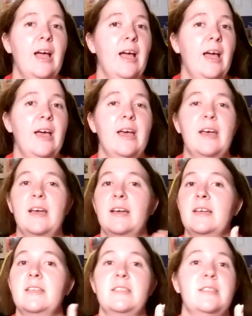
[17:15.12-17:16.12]

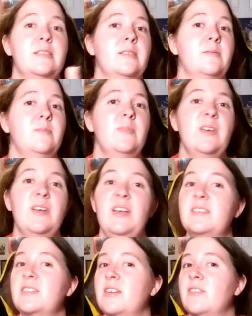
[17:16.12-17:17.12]
and
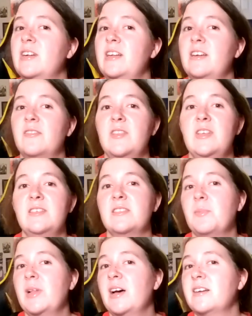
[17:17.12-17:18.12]
is there any of these
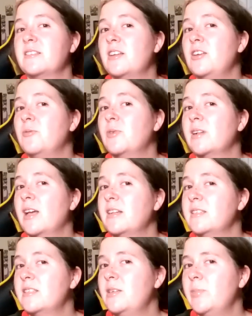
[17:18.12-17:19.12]
supplies that you would like
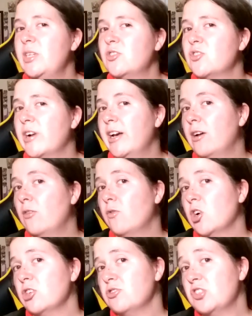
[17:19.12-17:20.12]
to see me try out
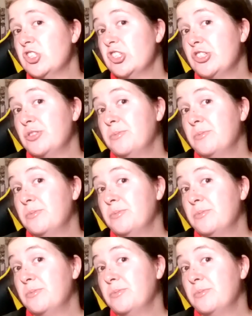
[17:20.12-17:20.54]
first?